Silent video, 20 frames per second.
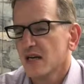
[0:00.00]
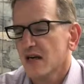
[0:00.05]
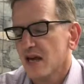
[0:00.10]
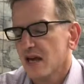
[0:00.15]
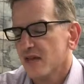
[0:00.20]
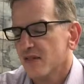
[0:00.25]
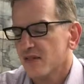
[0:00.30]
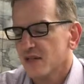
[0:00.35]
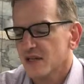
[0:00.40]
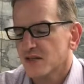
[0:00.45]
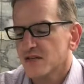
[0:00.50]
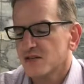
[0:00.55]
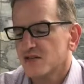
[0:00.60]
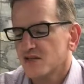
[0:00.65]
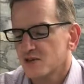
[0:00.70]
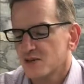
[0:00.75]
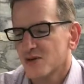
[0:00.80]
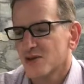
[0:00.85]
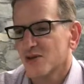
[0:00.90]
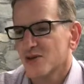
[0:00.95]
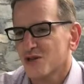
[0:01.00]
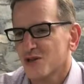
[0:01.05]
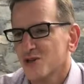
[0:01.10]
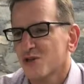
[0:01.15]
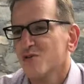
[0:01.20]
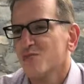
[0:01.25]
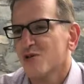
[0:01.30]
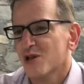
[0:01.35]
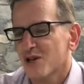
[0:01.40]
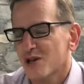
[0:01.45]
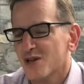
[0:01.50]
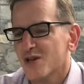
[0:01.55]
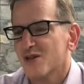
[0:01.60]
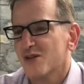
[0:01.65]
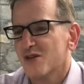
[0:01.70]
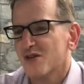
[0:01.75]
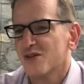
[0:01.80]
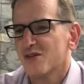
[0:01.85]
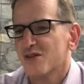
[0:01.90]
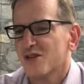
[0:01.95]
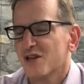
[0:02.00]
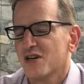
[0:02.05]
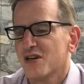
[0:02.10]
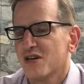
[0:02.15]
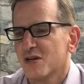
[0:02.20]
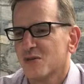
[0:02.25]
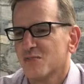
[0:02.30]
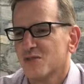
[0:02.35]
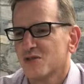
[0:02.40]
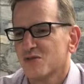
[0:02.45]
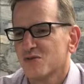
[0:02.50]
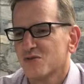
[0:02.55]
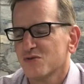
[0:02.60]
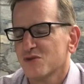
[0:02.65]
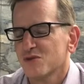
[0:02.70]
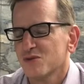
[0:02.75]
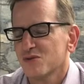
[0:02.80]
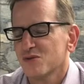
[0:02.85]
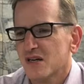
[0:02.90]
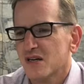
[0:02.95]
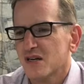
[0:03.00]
and then sort of the new blood that, that comes through.